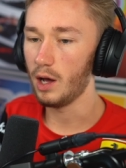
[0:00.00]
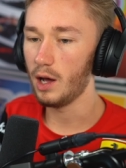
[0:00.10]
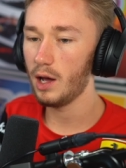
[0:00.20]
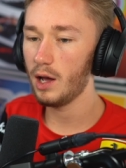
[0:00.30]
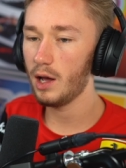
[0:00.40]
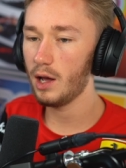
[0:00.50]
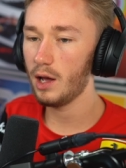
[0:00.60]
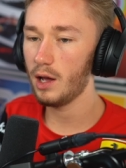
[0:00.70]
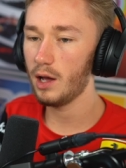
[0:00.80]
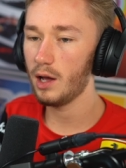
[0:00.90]

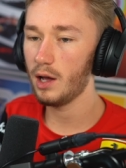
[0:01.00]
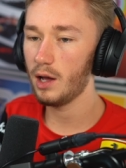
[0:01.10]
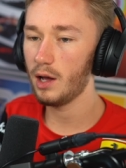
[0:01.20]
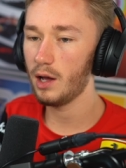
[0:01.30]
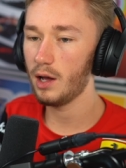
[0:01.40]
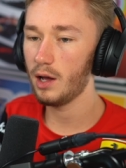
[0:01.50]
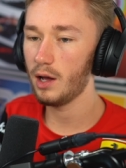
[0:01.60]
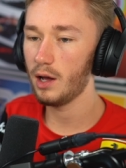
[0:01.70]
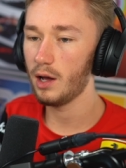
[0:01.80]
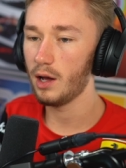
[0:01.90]

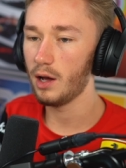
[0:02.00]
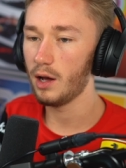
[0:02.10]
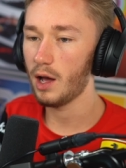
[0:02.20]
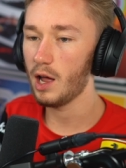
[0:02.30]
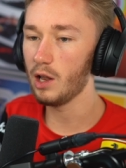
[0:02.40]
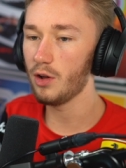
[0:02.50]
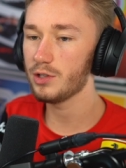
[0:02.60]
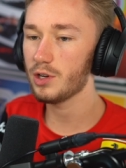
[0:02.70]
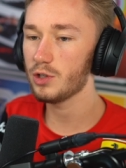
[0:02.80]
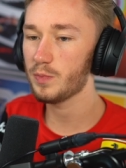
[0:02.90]
Ah,
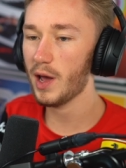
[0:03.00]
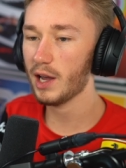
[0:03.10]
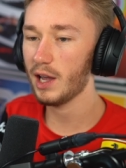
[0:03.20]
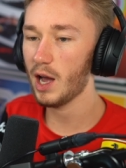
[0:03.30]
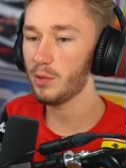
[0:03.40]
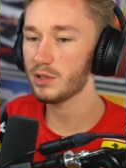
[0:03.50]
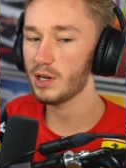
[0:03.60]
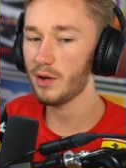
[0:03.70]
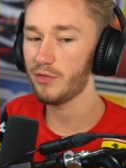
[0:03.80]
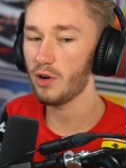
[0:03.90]
Alonso's backing
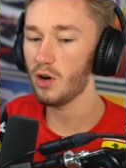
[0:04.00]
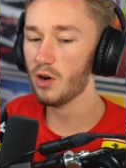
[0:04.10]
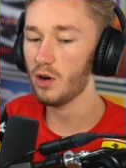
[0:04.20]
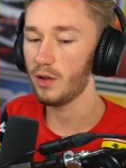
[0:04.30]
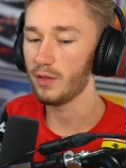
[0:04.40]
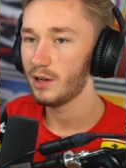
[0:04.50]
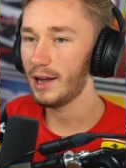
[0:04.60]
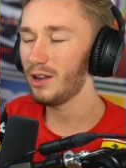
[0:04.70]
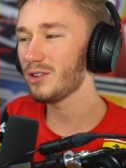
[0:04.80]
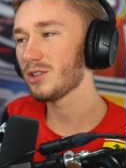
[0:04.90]
Hamilton up for Ocon.
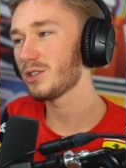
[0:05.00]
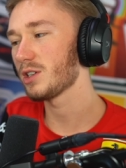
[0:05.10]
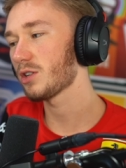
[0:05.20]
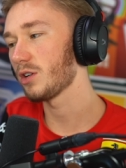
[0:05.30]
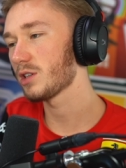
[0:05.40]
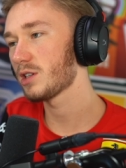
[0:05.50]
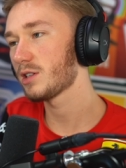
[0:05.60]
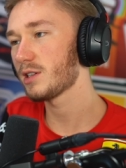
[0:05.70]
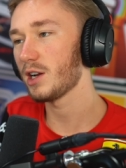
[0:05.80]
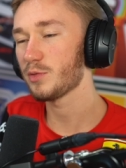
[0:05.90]
Alonso's just got
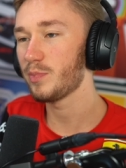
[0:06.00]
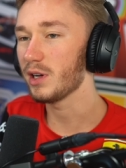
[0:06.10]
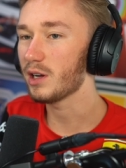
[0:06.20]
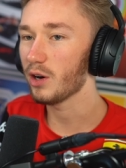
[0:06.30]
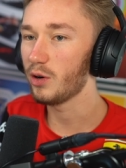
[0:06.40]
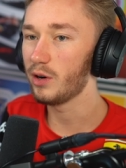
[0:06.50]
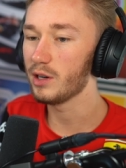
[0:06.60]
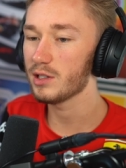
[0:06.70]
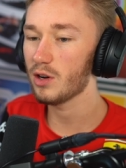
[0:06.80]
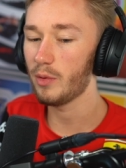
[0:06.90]
such big
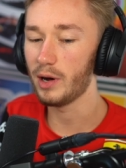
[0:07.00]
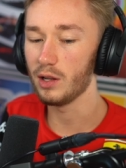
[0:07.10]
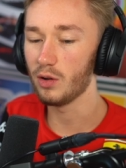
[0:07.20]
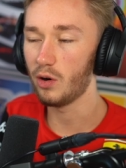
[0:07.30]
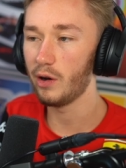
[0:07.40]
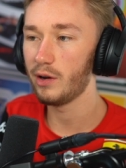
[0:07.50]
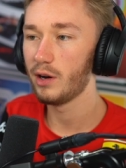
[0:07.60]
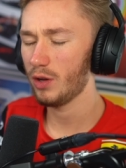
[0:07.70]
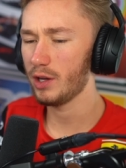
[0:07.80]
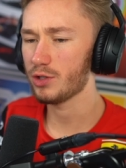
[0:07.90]
kahunas. Oh my lord.
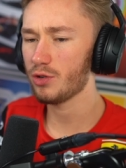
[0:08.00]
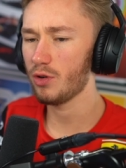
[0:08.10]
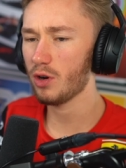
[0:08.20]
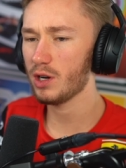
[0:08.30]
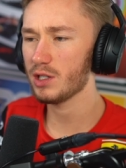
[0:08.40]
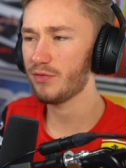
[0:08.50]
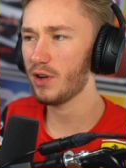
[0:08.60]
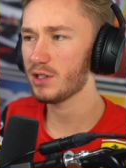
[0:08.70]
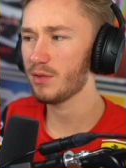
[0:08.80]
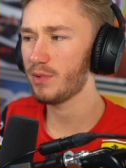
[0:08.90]
Oh, yeah, true. Ocon has a
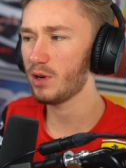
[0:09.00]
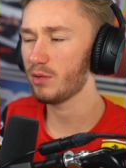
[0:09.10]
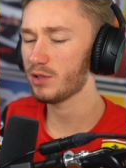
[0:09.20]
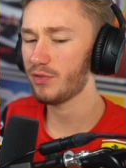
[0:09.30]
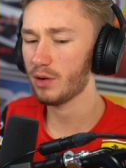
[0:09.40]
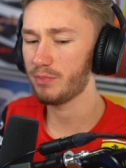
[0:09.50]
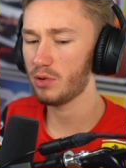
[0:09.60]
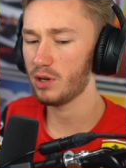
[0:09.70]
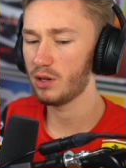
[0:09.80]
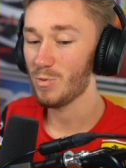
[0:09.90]
5 cent penalty. What's the fucking
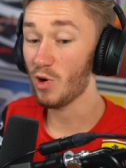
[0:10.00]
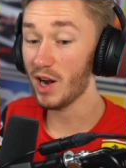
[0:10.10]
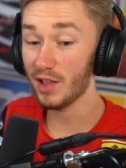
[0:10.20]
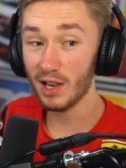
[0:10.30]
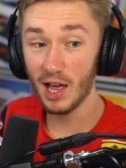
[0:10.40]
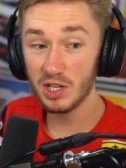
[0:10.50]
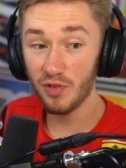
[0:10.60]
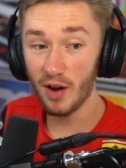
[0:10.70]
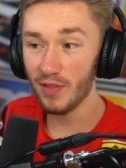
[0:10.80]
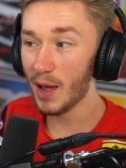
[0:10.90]
point? Rain at the last
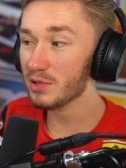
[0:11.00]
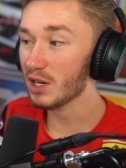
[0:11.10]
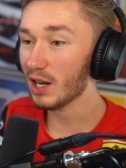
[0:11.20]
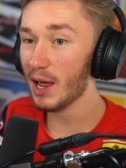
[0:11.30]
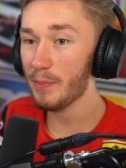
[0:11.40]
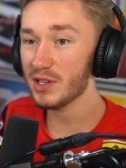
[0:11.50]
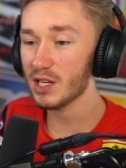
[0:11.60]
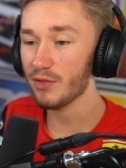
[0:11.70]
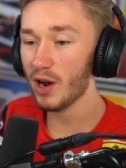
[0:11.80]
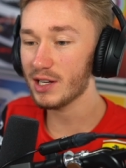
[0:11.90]
five laps. Leclerc
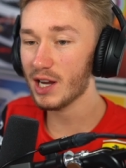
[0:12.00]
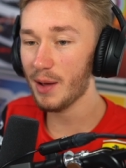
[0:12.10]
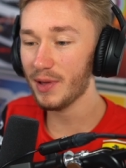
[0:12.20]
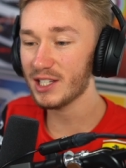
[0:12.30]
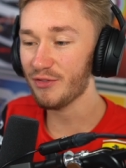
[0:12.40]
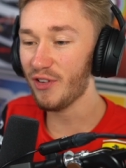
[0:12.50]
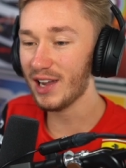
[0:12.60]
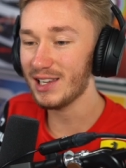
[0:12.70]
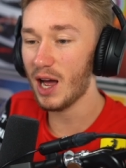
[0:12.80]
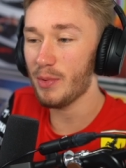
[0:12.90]
pits at the right time, gets a
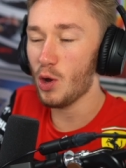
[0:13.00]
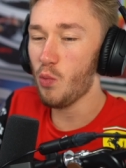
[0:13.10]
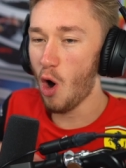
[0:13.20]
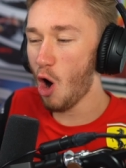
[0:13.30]
fucking W. Woo!